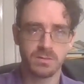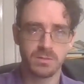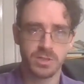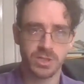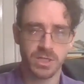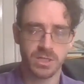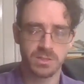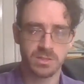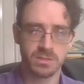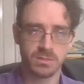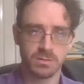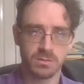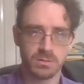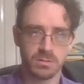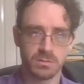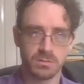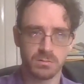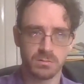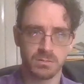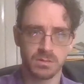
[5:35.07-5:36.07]

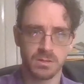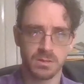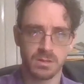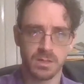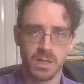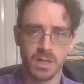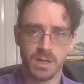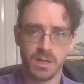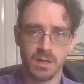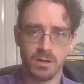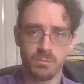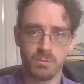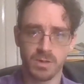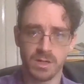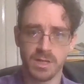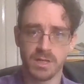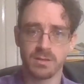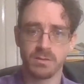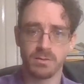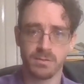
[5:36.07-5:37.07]

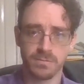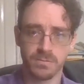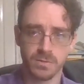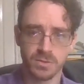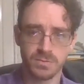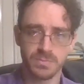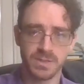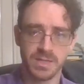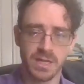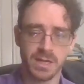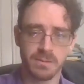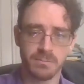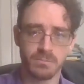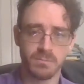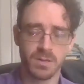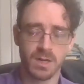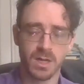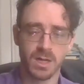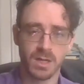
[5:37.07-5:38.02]
Hitler first became